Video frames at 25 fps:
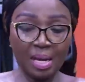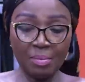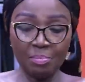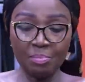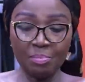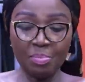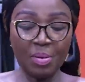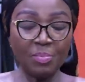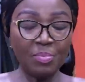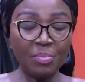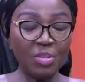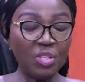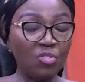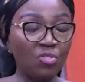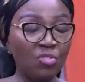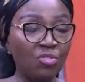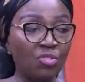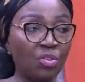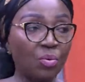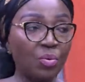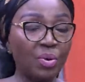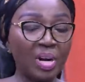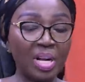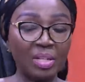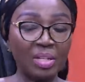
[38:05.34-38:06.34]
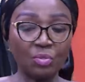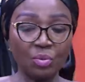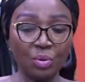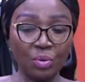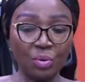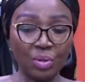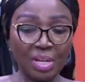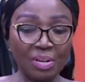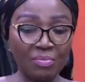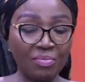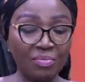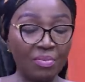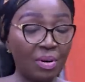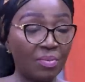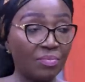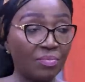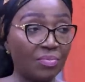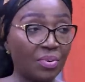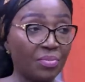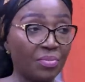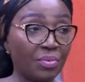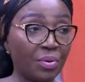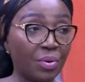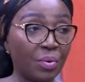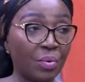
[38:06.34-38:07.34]
baby, in silk crowd torn up for
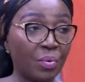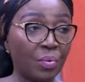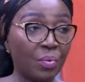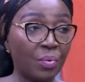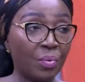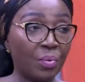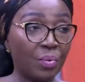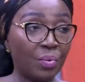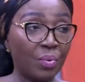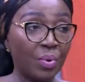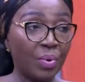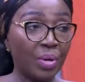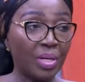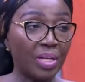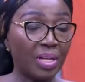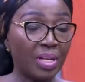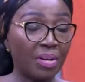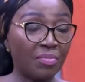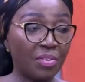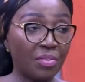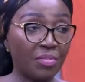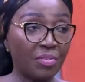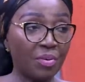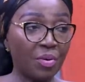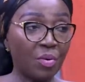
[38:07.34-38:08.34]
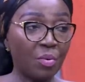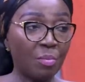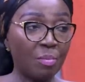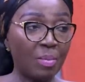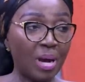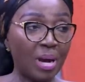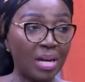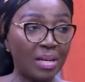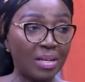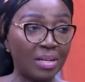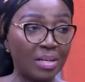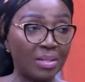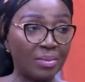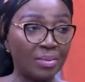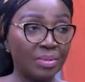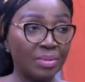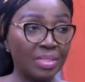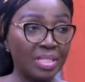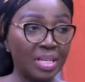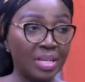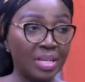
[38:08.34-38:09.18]
show. Not for show, ma. What's it?